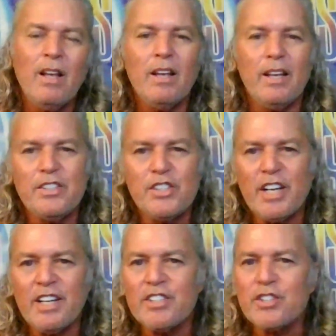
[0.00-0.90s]
In
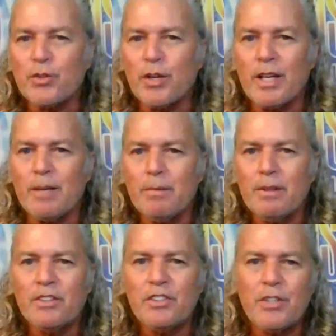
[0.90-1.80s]
Jenny's
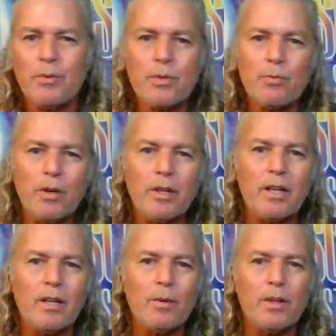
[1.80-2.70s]
dream, she was
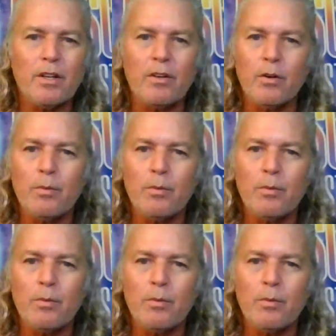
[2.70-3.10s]
working with a group